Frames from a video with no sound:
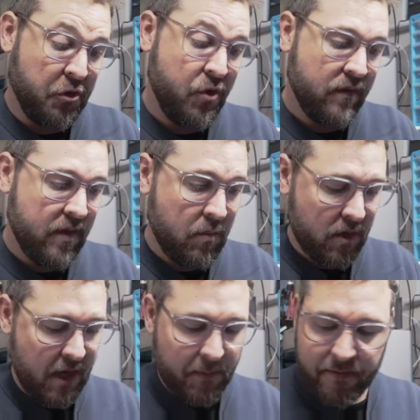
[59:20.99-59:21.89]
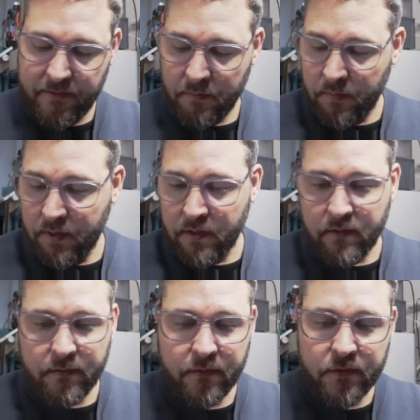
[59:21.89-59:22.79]
2 of them, a couple of them.
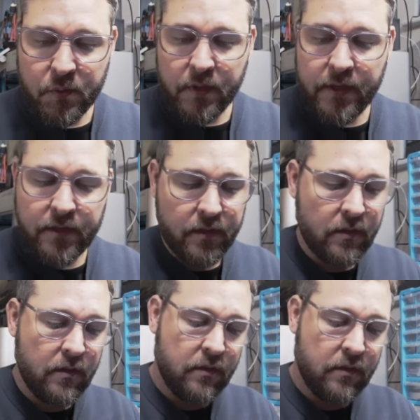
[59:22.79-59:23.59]
The first one is